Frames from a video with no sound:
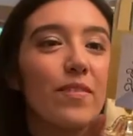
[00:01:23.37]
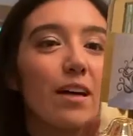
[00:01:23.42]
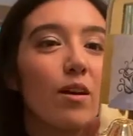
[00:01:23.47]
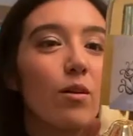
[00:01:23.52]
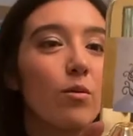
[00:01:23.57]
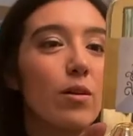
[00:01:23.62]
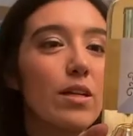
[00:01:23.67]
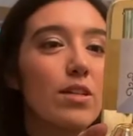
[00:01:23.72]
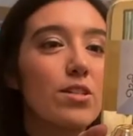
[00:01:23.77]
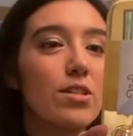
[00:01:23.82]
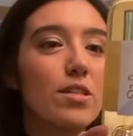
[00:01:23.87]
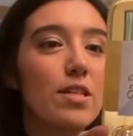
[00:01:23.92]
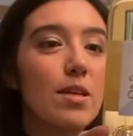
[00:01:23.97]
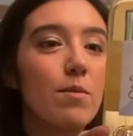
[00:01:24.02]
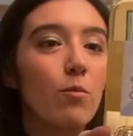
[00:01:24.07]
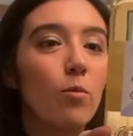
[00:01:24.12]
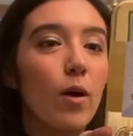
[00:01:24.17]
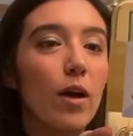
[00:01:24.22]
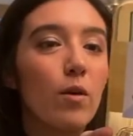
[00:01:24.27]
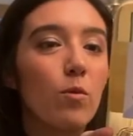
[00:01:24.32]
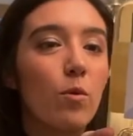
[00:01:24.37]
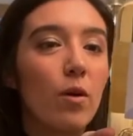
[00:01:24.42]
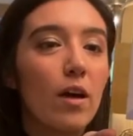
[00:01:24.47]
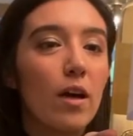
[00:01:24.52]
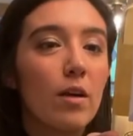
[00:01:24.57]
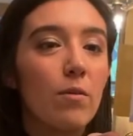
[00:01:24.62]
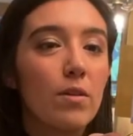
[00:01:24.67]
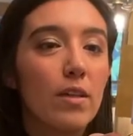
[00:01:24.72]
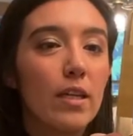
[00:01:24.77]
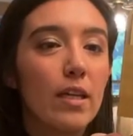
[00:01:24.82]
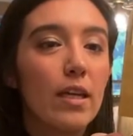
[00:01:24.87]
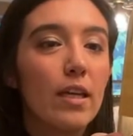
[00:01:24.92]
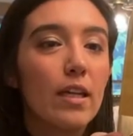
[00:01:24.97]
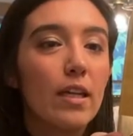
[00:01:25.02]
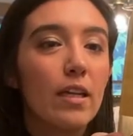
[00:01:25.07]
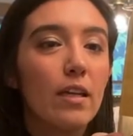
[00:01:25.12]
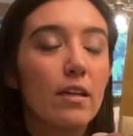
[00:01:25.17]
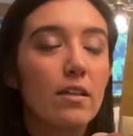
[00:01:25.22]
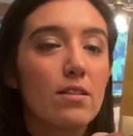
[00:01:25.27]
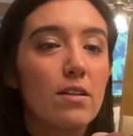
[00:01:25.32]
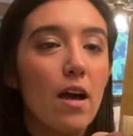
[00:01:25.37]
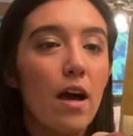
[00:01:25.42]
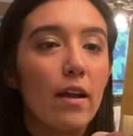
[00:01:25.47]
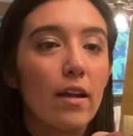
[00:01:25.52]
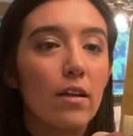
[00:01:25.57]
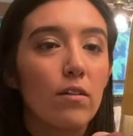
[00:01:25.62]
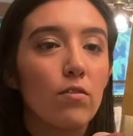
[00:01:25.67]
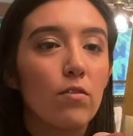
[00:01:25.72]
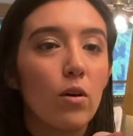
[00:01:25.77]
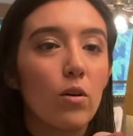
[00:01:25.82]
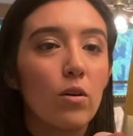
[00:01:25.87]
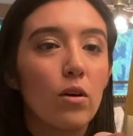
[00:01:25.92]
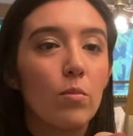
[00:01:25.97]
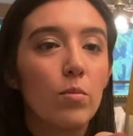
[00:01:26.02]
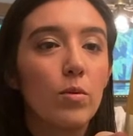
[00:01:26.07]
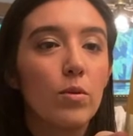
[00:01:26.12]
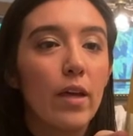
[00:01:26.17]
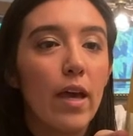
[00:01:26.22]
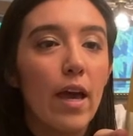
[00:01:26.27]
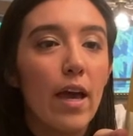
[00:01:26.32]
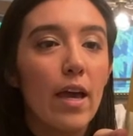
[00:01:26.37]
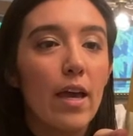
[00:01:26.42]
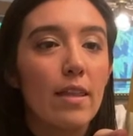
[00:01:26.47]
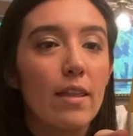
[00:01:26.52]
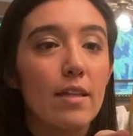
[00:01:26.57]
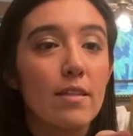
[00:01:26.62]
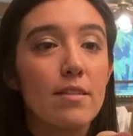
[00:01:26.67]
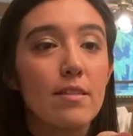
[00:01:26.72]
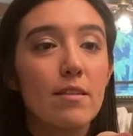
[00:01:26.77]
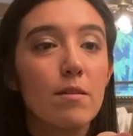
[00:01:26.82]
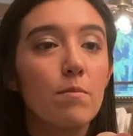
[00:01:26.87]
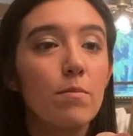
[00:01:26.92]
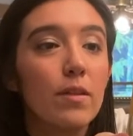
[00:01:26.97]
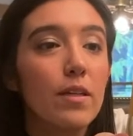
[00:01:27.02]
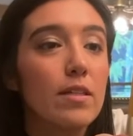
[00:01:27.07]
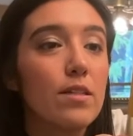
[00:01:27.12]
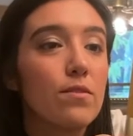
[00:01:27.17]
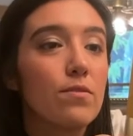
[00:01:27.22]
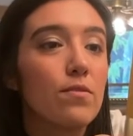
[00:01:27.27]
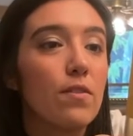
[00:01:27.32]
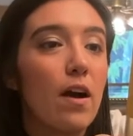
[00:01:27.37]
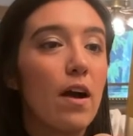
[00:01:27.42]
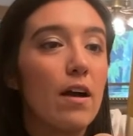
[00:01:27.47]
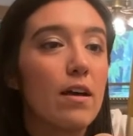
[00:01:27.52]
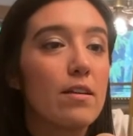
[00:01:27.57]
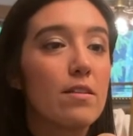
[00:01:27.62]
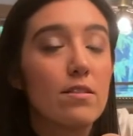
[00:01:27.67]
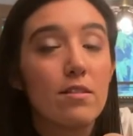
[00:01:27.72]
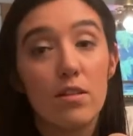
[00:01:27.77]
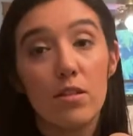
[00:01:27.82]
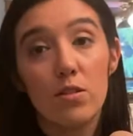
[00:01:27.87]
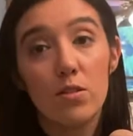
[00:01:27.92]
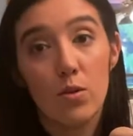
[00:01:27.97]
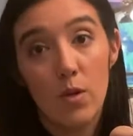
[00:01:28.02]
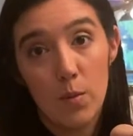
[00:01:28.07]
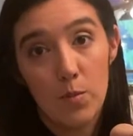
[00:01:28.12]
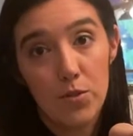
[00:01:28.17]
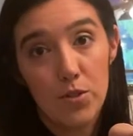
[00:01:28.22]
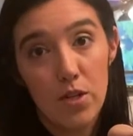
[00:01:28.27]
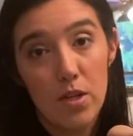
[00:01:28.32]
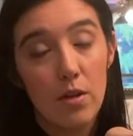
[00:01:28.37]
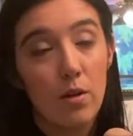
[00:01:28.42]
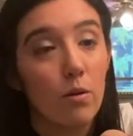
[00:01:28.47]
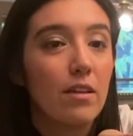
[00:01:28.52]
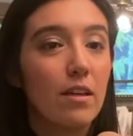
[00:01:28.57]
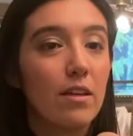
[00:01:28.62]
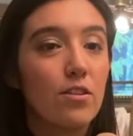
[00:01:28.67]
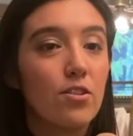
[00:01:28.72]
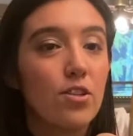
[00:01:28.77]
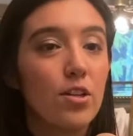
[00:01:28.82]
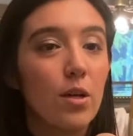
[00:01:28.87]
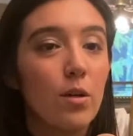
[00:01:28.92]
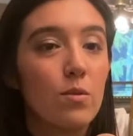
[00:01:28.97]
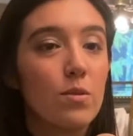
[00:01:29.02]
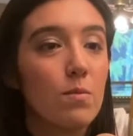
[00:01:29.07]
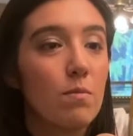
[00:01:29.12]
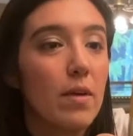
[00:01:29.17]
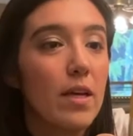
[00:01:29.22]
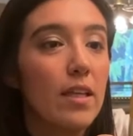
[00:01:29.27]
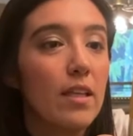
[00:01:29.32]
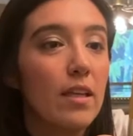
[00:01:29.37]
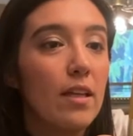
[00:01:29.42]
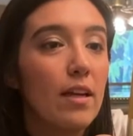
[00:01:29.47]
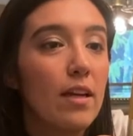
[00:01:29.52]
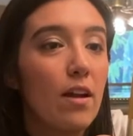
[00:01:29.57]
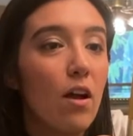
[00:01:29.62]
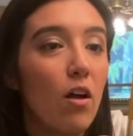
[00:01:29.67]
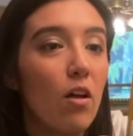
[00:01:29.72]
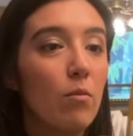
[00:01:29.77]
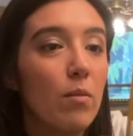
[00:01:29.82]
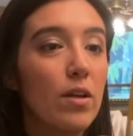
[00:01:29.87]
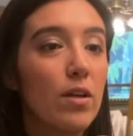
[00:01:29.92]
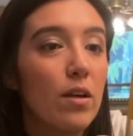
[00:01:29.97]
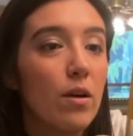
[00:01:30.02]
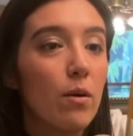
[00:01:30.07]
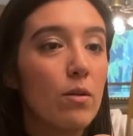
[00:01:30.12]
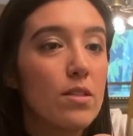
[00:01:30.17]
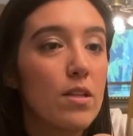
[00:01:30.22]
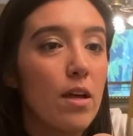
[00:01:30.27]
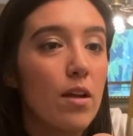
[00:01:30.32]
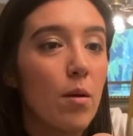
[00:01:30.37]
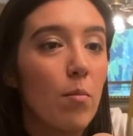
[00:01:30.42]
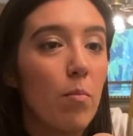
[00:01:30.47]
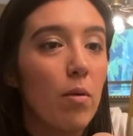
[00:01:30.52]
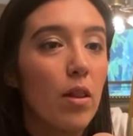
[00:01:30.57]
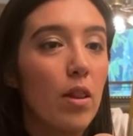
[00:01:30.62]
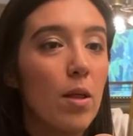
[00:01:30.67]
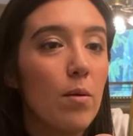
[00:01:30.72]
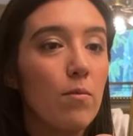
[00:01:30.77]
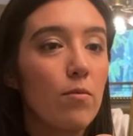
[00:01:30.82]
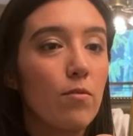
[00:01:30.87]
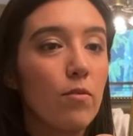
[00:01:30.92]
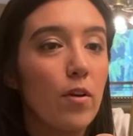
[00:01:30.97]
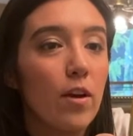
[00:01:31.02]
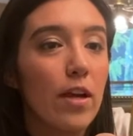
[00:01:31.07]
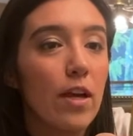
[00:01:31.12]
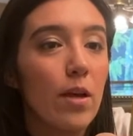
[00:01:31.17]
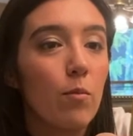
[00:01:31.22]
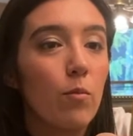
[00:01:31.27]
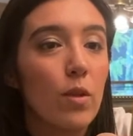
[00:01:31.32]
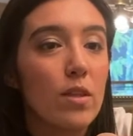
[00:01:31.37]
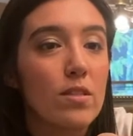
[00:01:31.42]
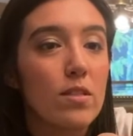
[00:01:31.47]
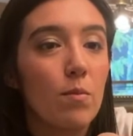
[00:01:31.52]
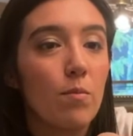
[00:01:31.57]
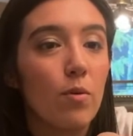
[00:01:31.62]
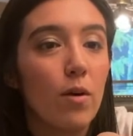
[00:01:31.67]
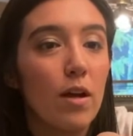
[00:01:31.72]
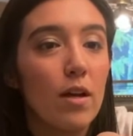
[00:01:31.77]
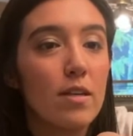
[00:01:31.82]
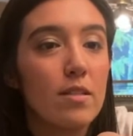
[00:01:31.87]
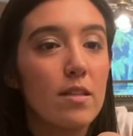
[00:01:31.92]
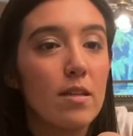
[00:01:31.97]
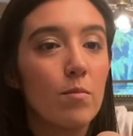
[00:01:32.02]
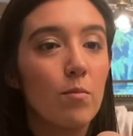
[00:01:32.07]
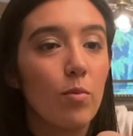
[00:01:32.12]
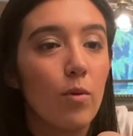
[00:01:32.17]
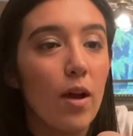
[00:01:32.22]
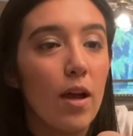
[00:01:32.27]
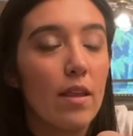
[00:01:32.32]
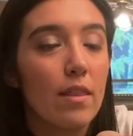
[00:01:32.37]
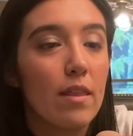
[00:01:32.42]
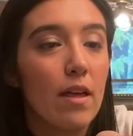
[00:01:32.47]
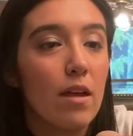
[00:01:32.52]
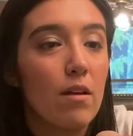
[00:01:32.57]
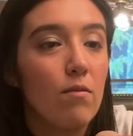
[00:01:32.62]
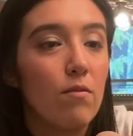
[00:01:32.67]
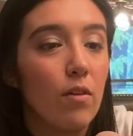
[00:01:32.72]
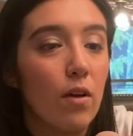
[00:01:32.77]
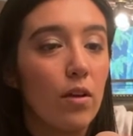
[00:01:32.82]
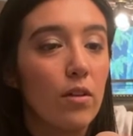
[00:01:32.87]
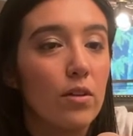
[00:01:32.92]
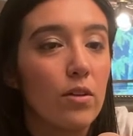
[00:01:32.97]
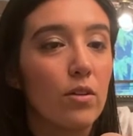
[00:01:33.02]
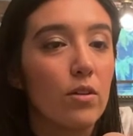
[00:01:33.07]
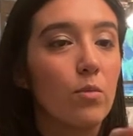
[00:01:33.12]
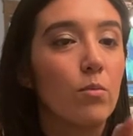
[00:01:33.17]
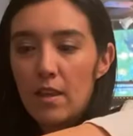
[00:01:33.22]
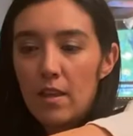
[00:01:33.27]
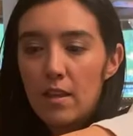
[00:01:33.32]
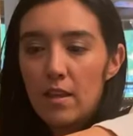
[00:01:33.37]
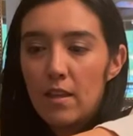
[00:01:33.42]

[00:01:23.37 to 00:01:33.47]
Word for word: A rich, deep white wine with a heady, exotic floral bouquet that simply defies description. It shows melon and almond notes on a plump frame with surprising breadth and volume.